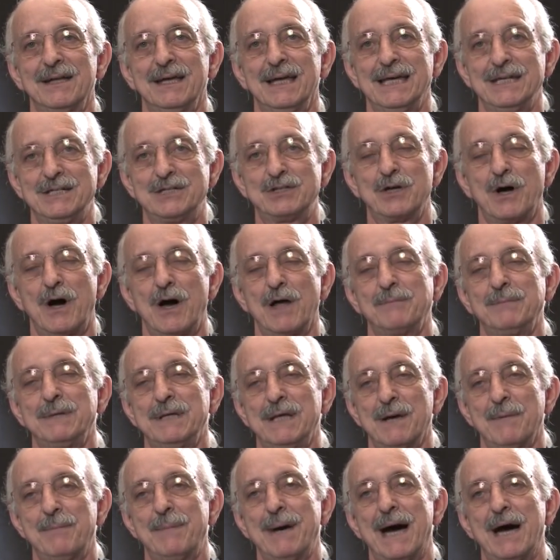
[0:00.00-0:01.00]
he taught
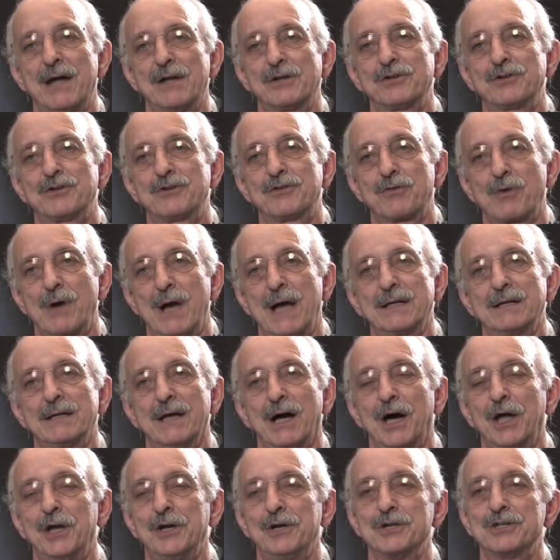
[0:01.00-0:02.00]
me about trying
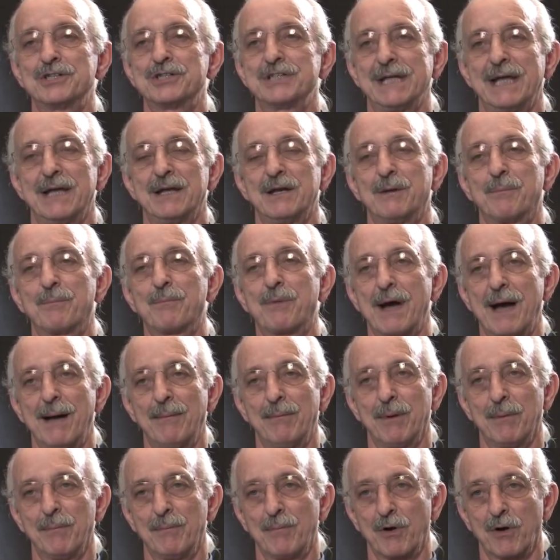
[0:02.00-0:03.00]
to understand a
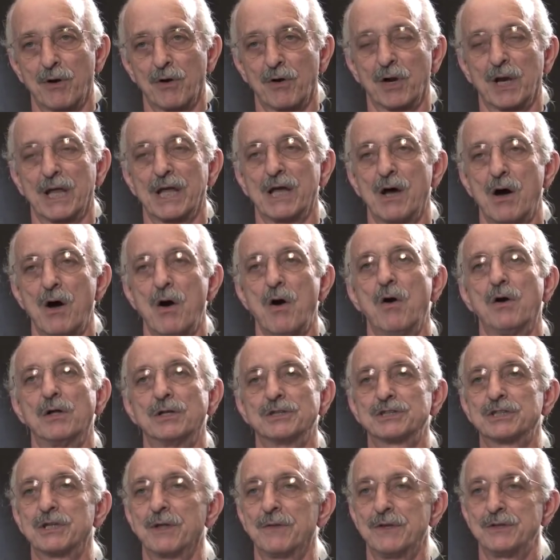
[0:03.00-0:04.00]
problem early
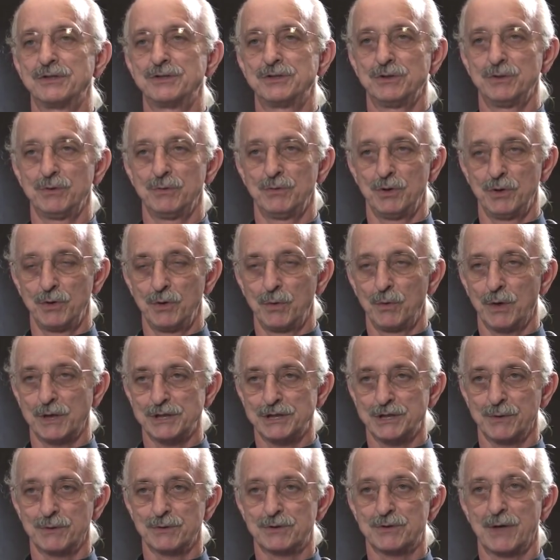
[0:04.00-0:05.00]
on so that you knew
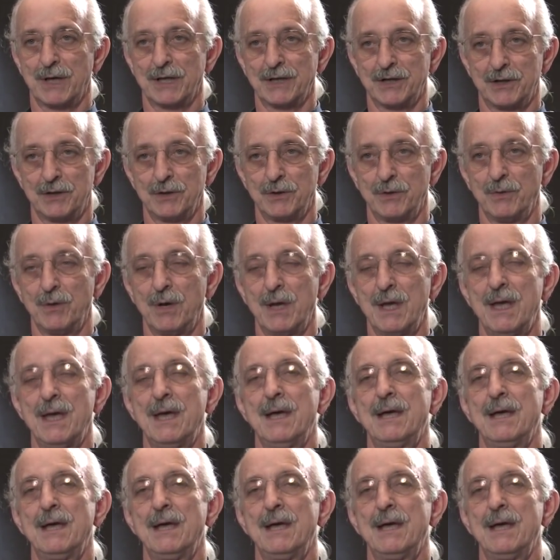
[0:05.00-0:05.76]
what you were trying to do.